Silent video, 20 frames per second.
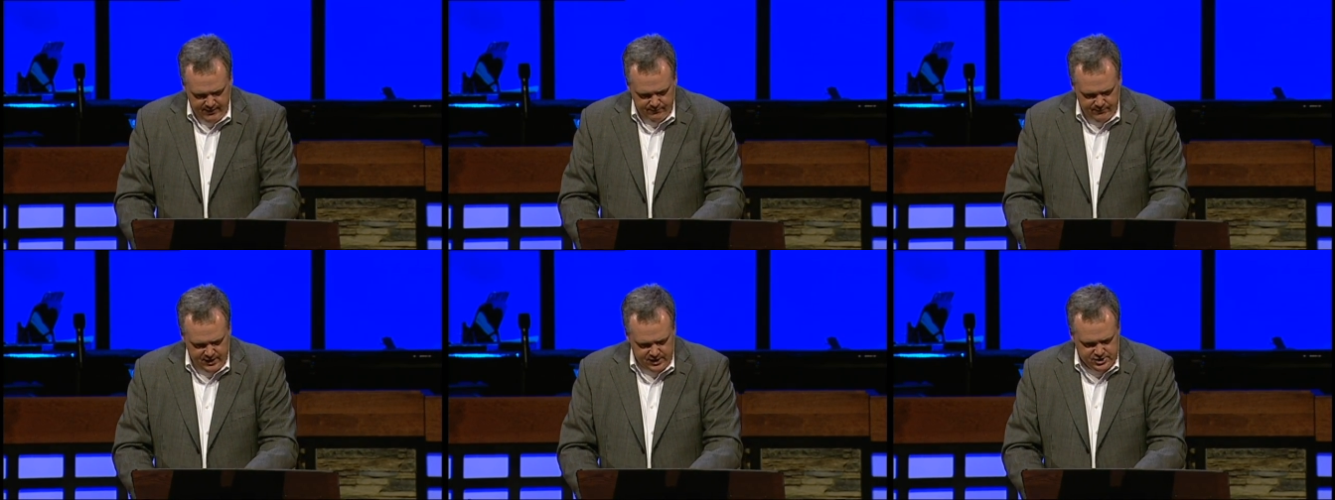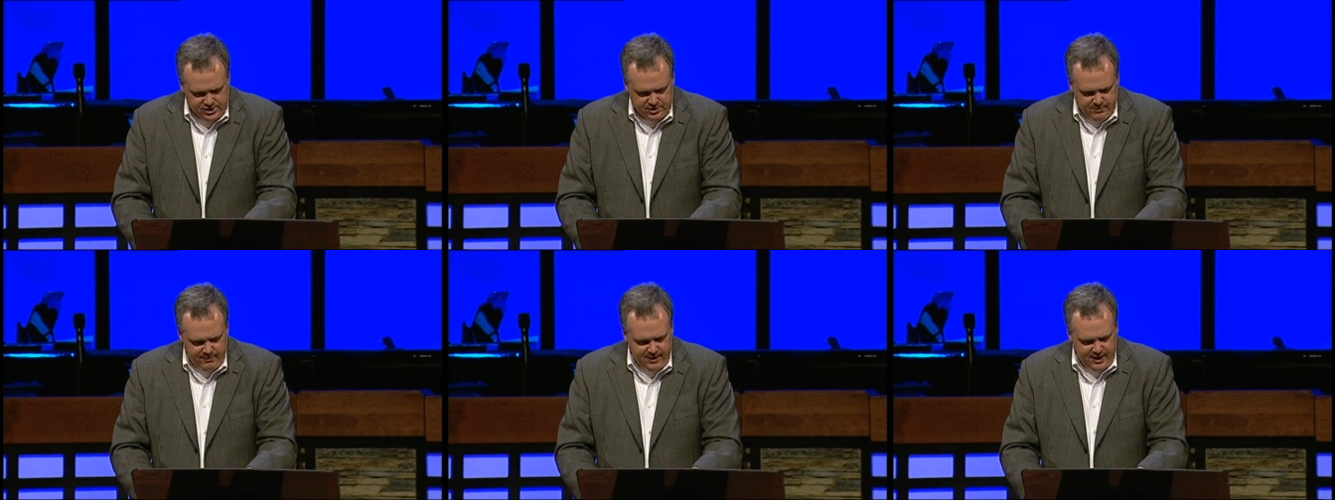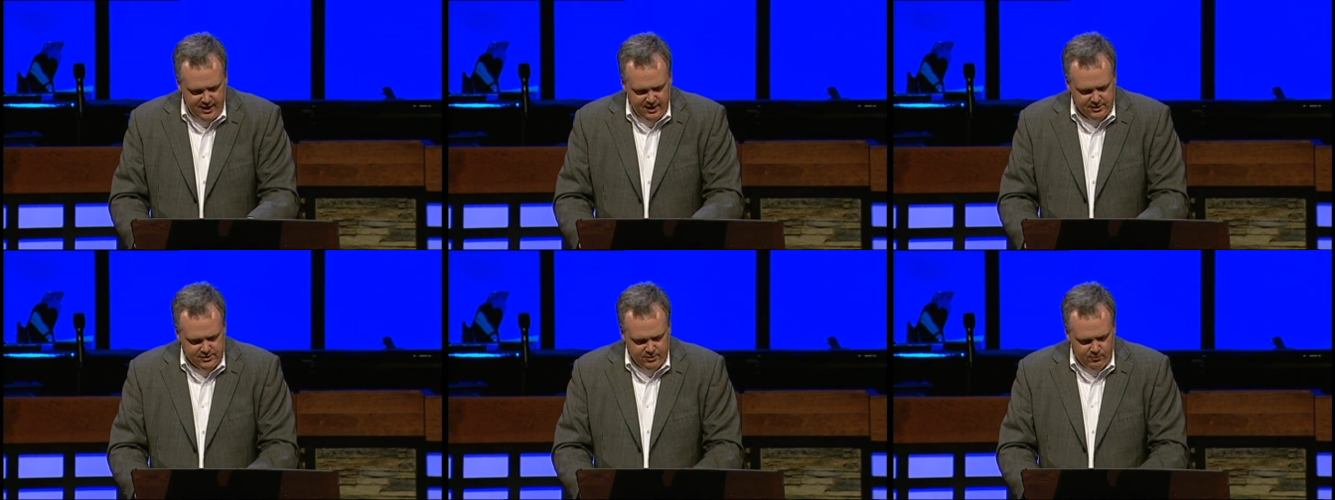This
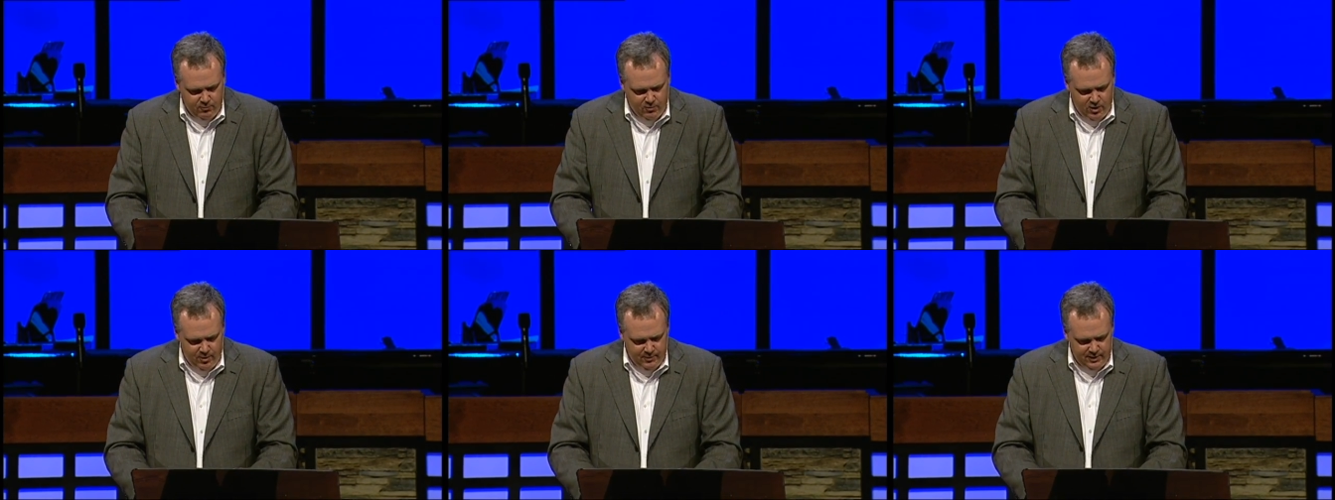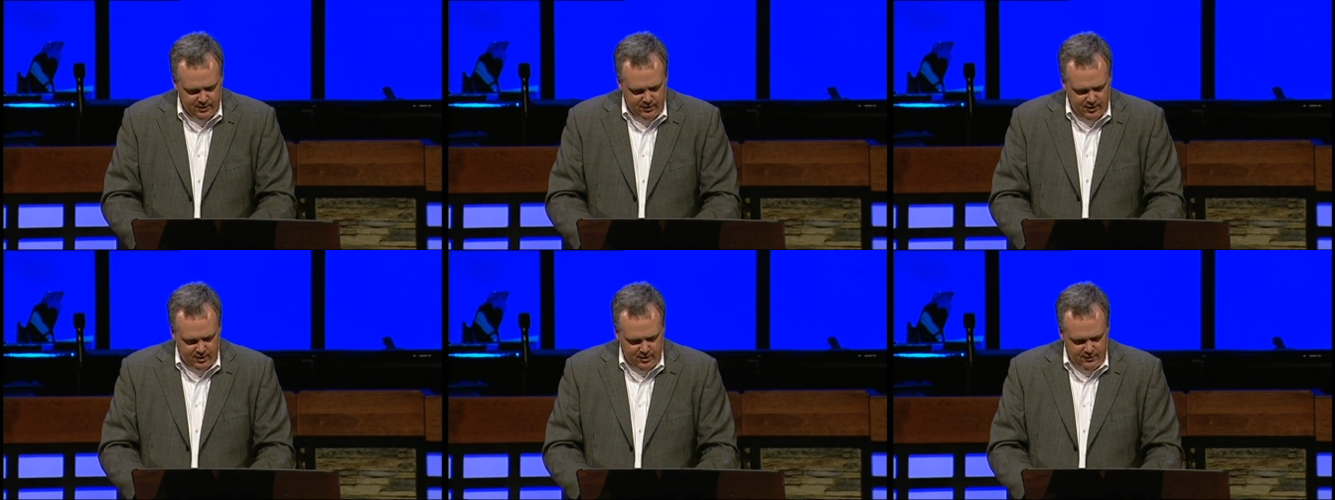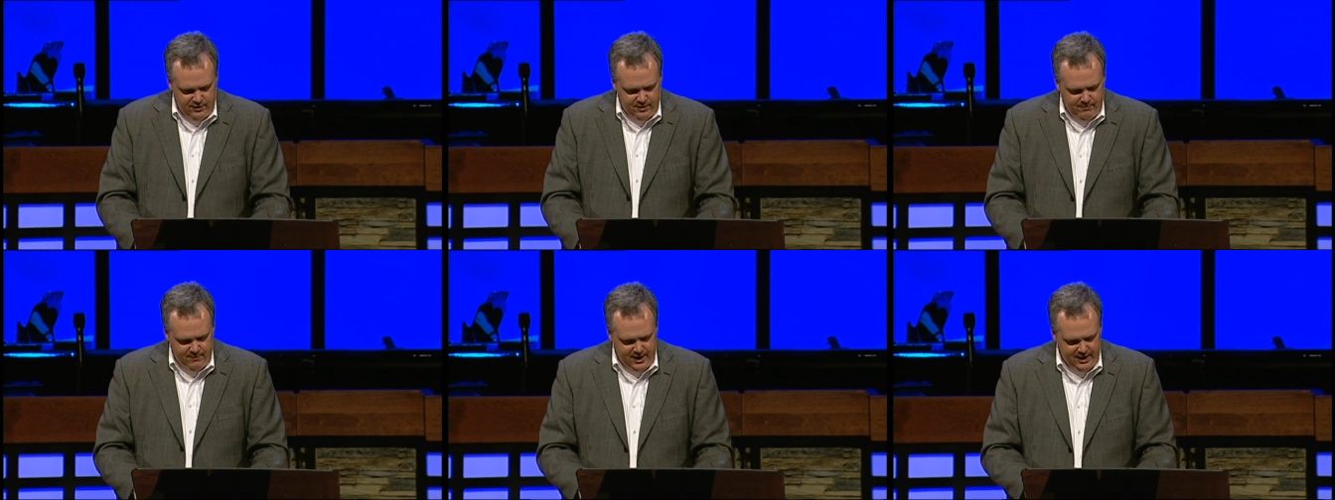Samaritan woman
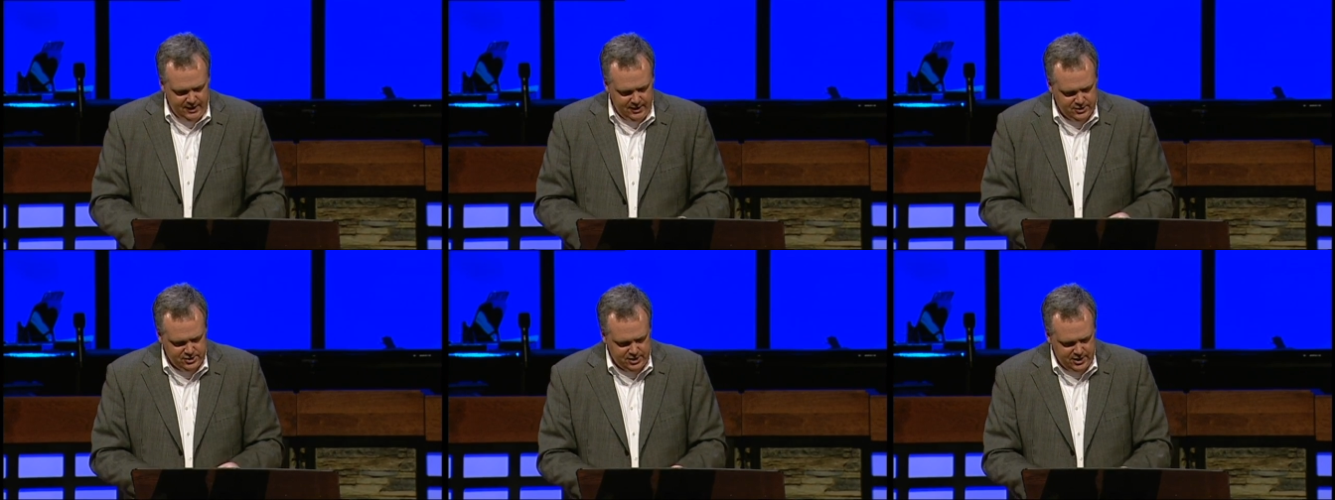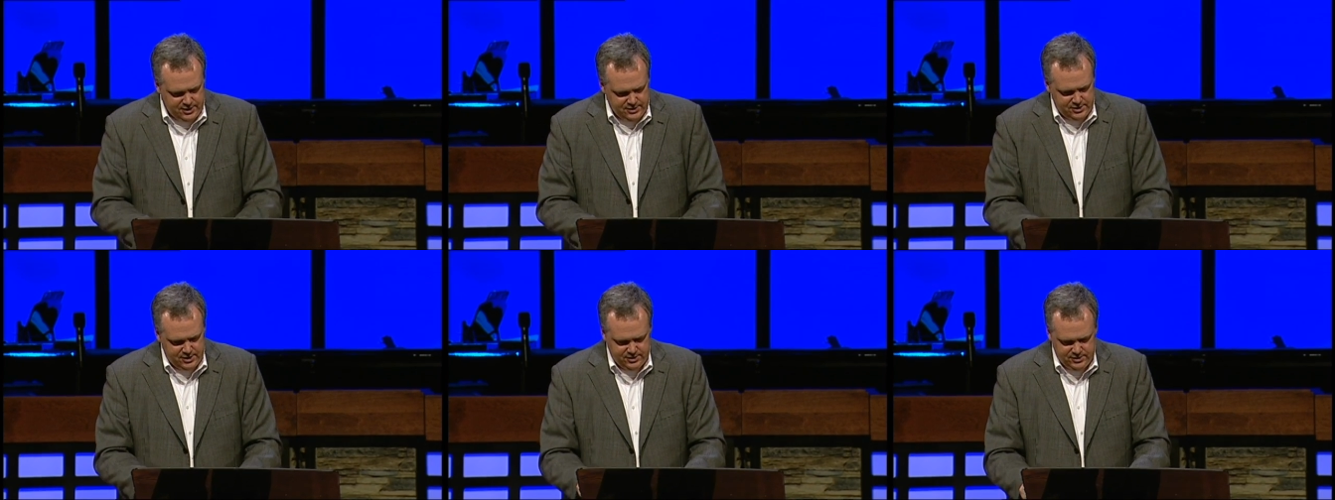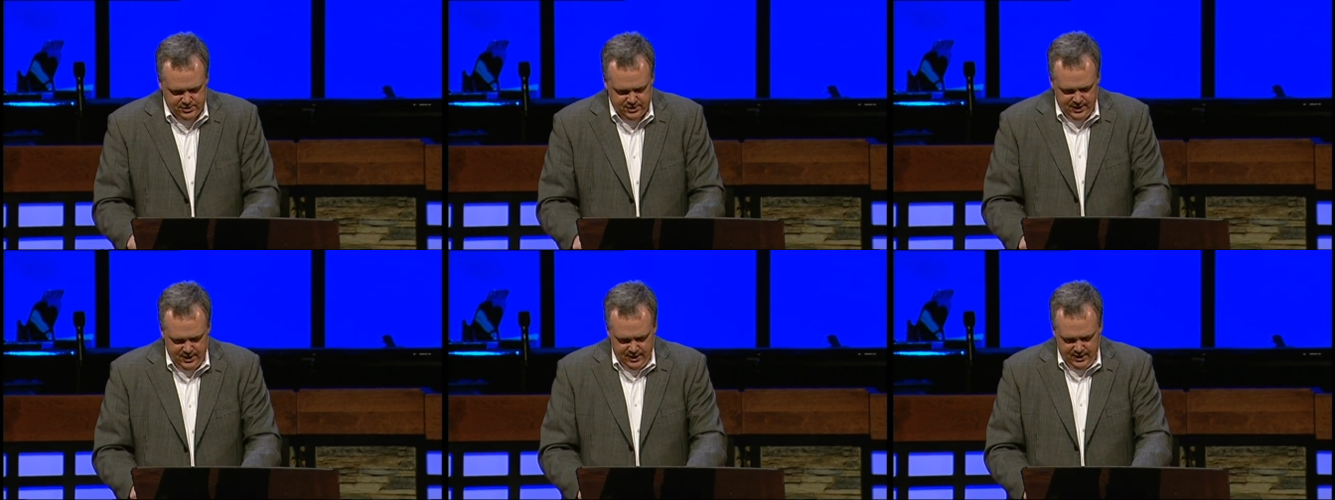learned that meeting
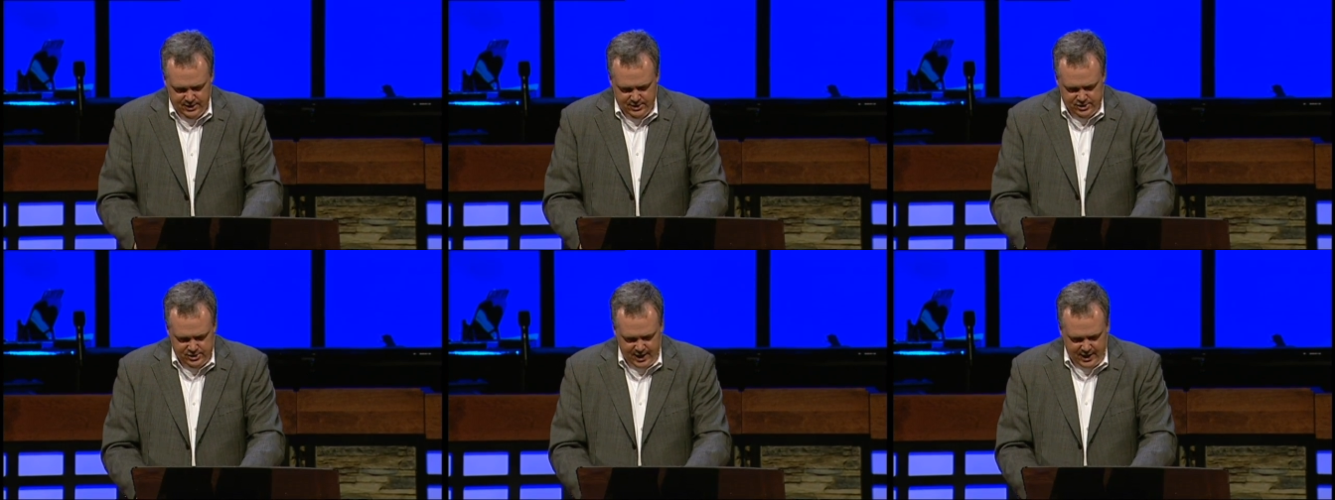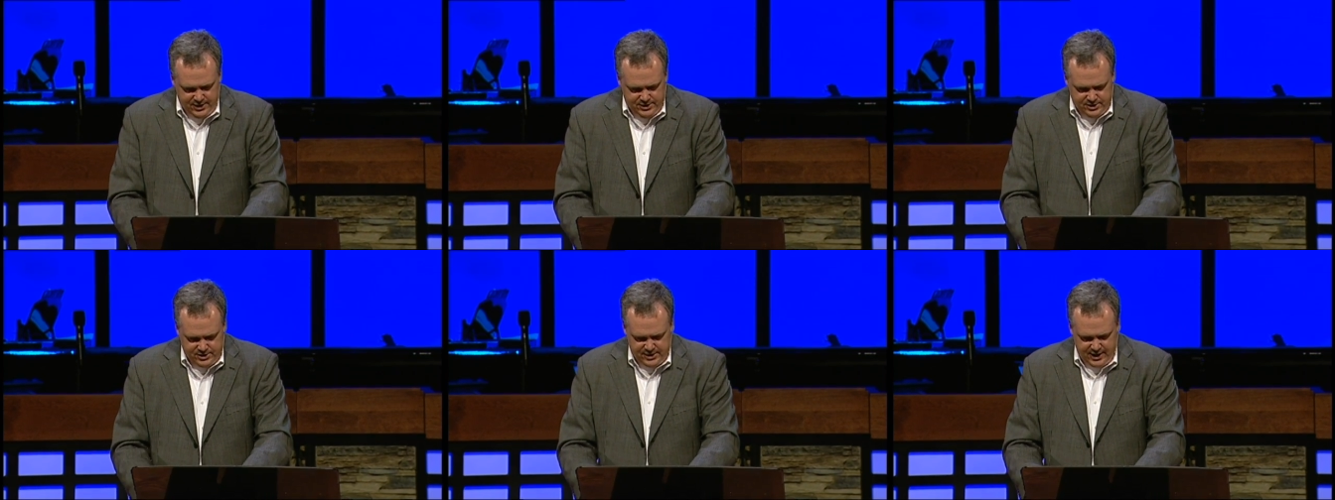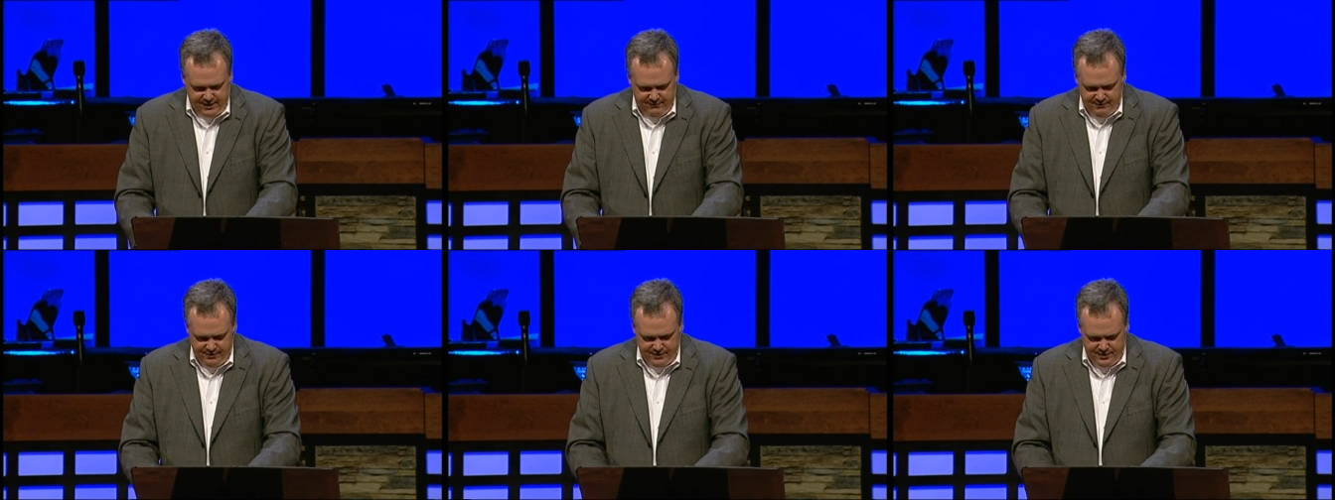Jesus changes
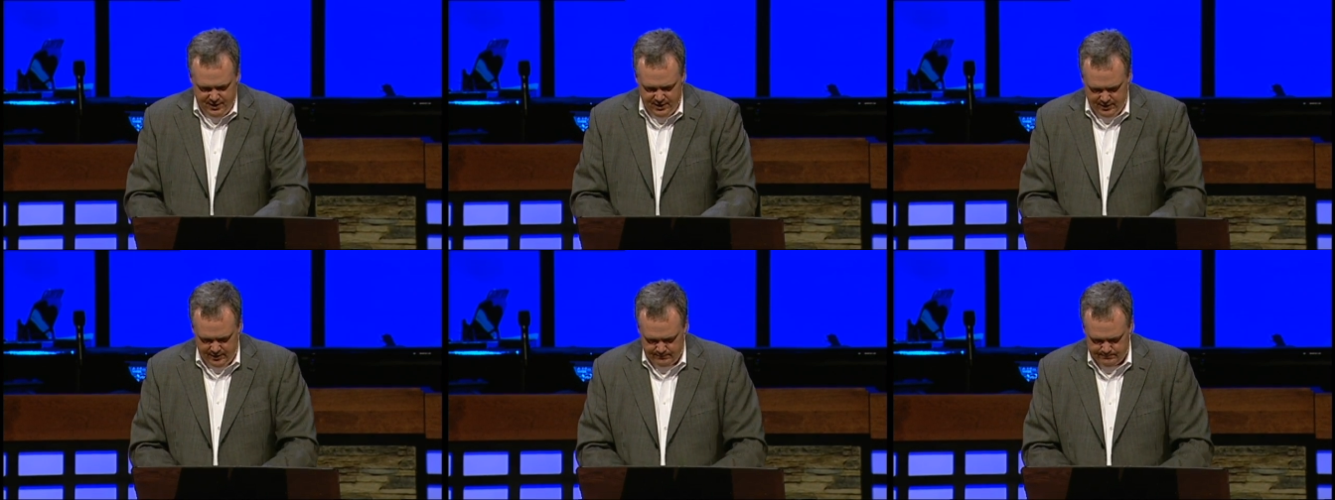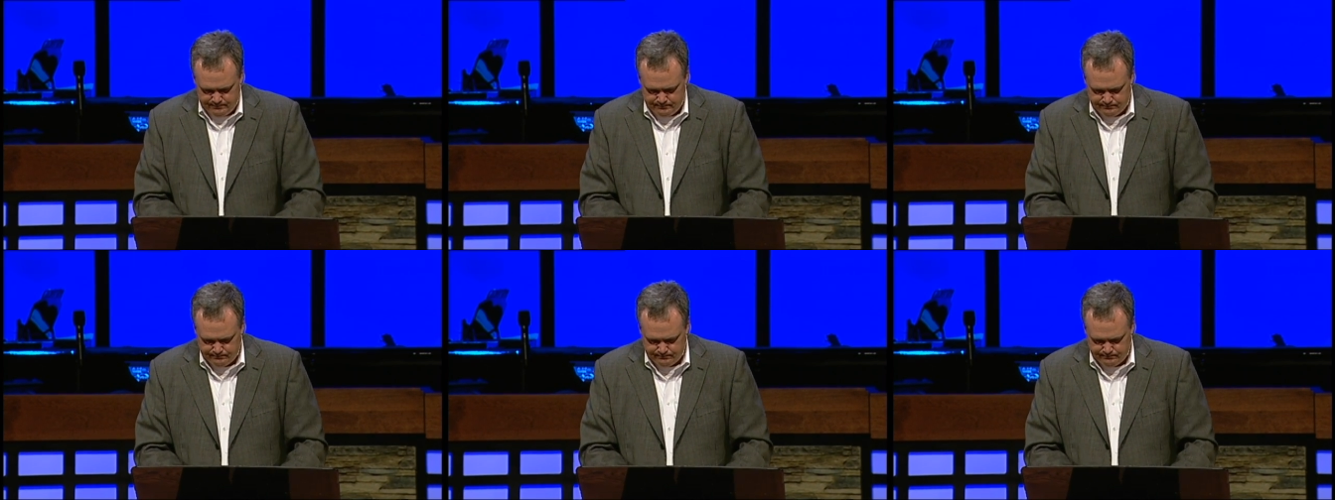everything.